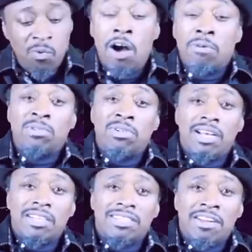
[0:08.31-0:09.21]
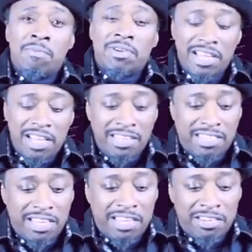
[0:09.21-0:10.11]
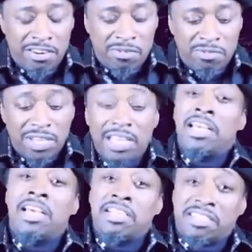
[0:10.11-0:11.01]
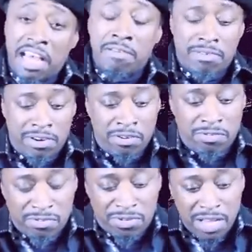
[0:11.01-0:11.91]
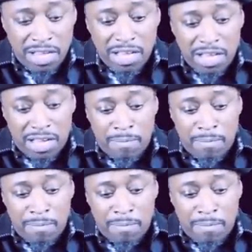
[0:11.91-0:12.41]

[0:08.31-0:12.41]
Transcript: Welcome to another installment of EGN News. In entertainment news, uh,